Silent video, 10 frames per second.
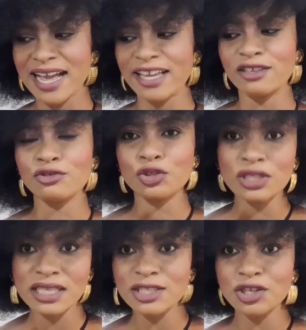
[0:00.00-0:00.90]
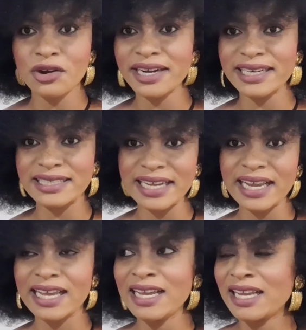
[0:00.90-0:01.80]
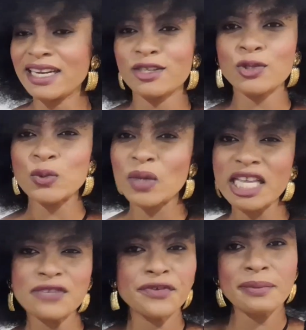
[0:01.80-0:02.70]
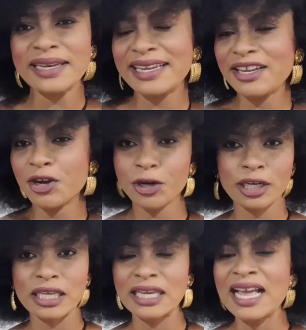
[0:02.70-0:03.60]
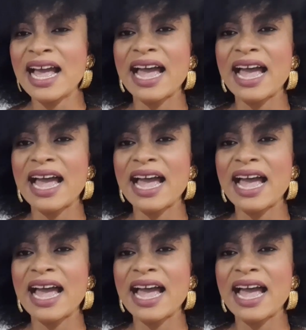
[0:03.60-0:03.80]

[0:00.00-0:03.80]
I use it during the day. It is sweet, feminine, girly.